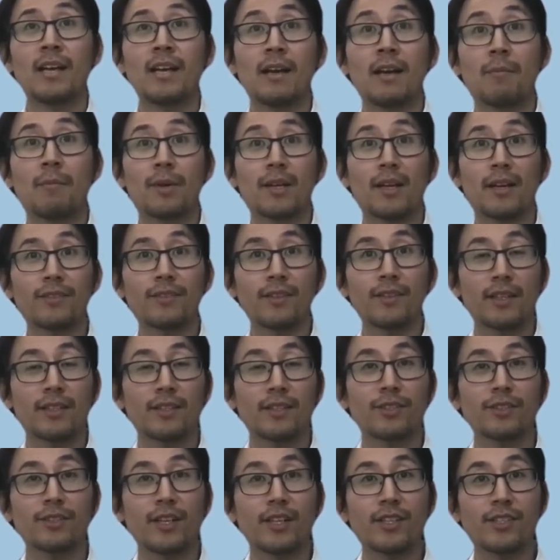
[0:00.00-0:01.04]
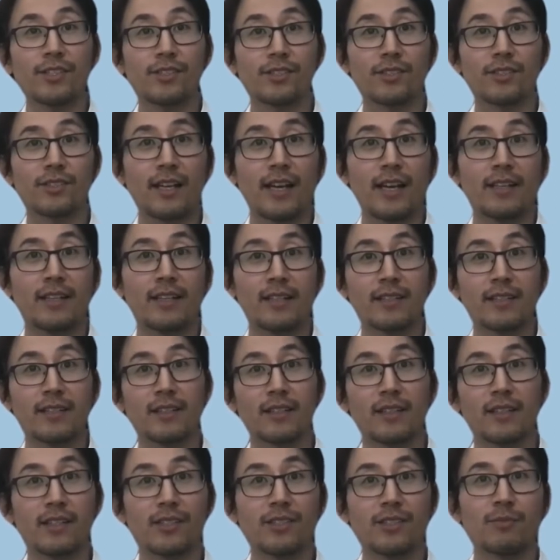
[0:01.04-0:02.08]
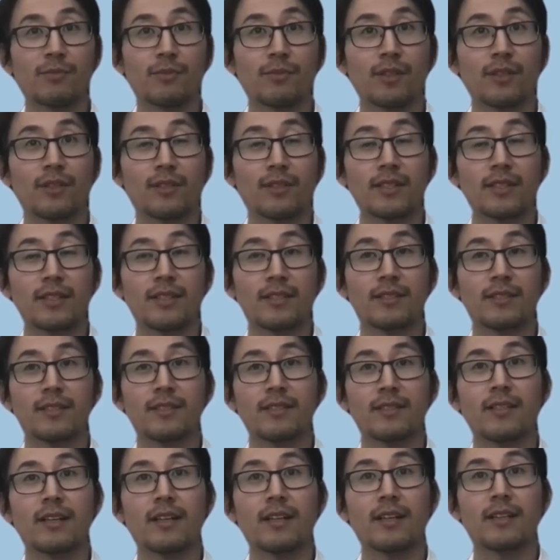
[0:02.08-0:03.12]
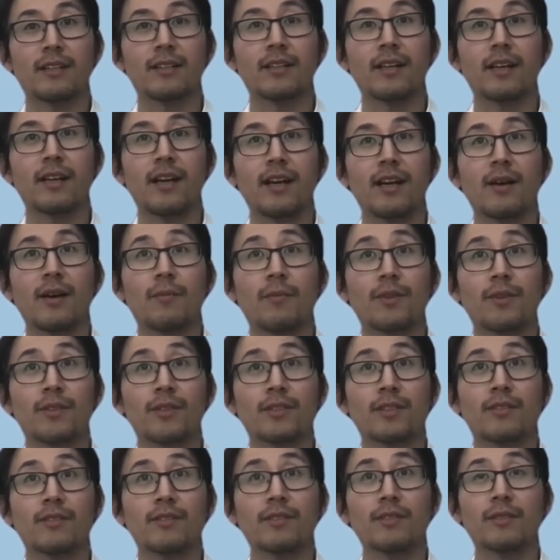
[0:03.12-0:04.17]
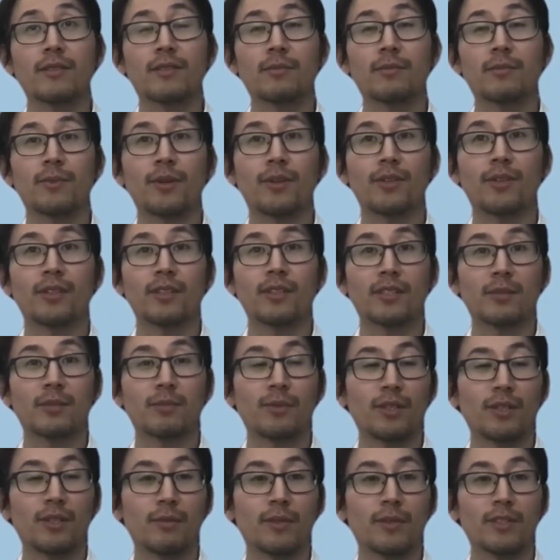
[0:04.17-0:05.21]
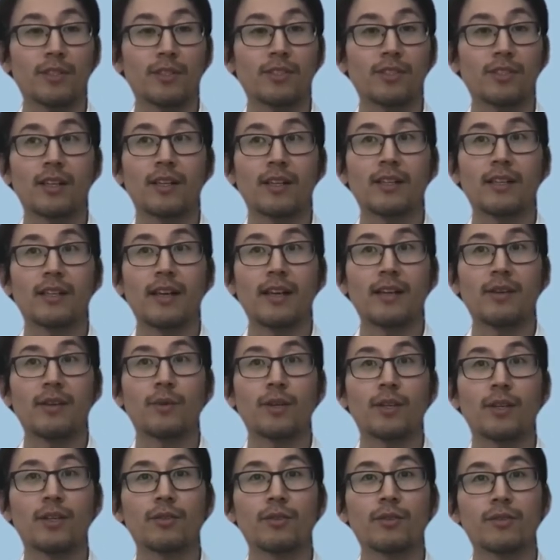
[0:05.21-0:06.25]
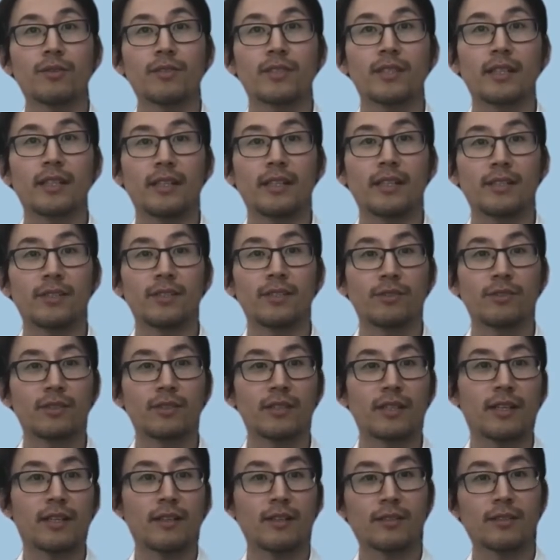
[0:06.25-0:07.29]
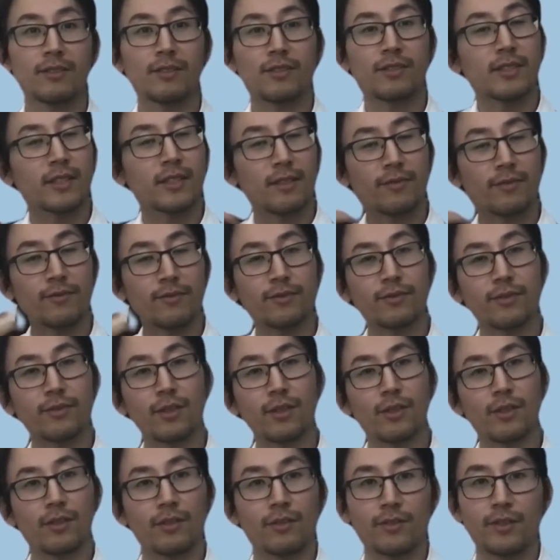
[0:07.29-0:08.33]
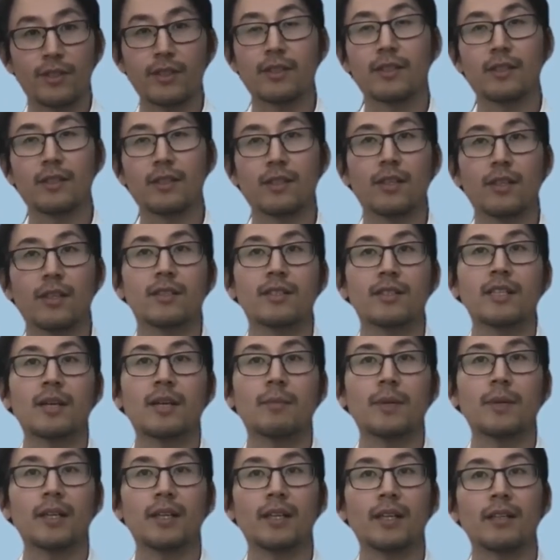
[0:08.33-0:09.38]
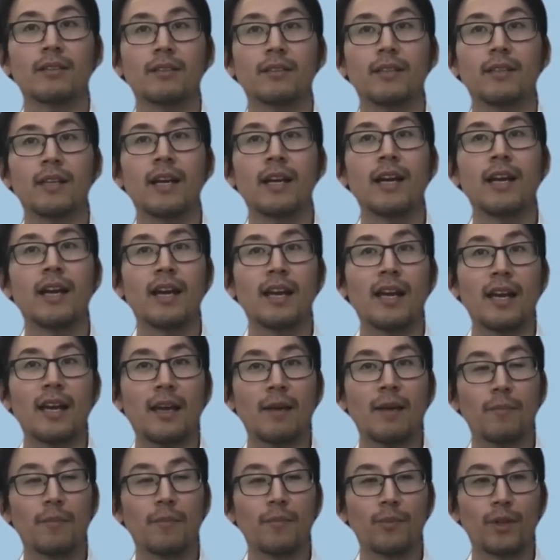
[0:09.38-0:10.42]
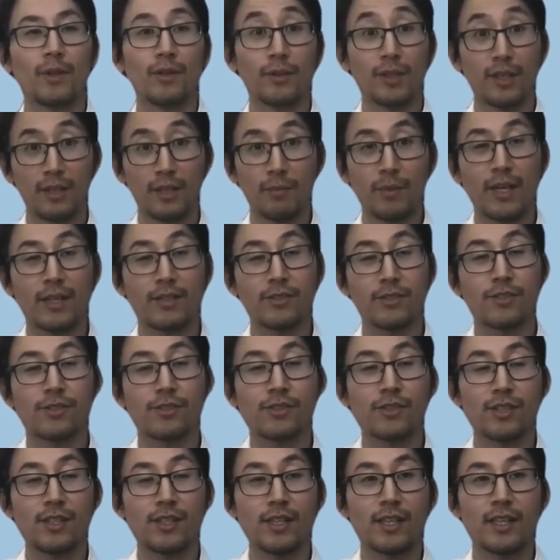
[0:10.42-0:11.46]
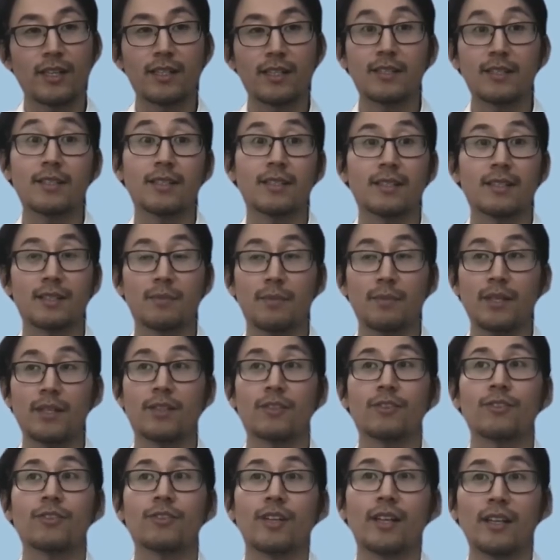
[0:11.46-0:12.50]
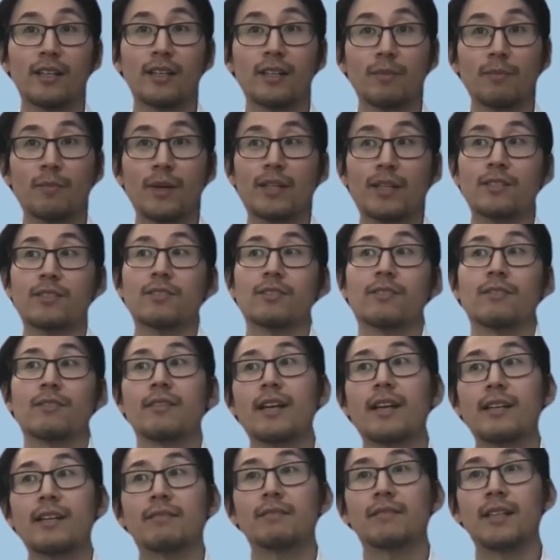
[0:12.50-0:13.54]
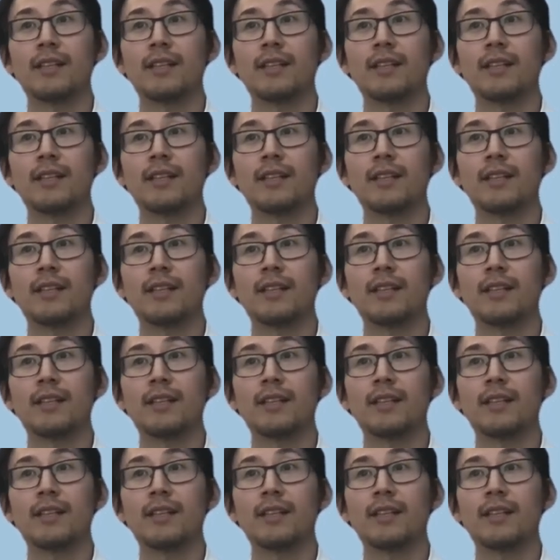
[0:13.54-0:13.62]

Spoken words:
But after the integration and escalation policy is assigned, the service component is pretty much done. And what you'll see is you'll start to see a flow of alerts coming in and within PagerDuty and incidents being created based on that.